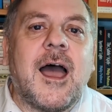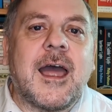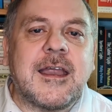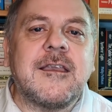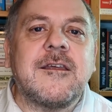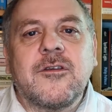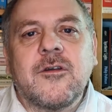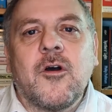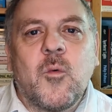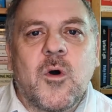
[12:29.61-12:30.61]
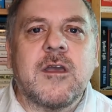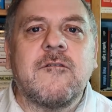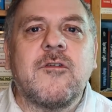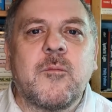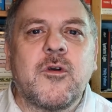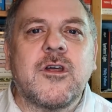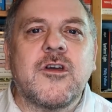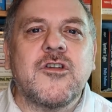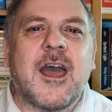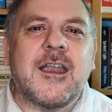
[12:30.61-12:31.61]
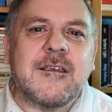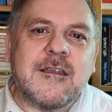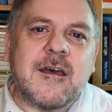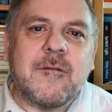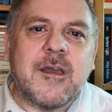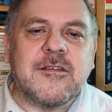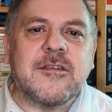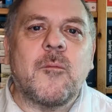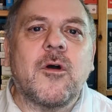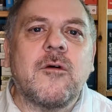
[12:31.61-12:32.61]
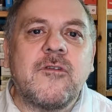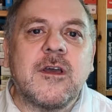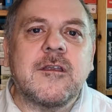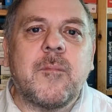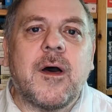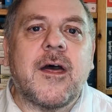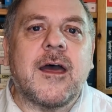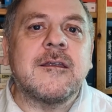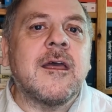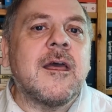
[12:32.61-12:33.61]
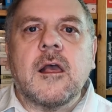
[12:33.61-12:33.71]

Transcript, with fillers: an Indian working for the British and uh, is somewhat conflicted by that.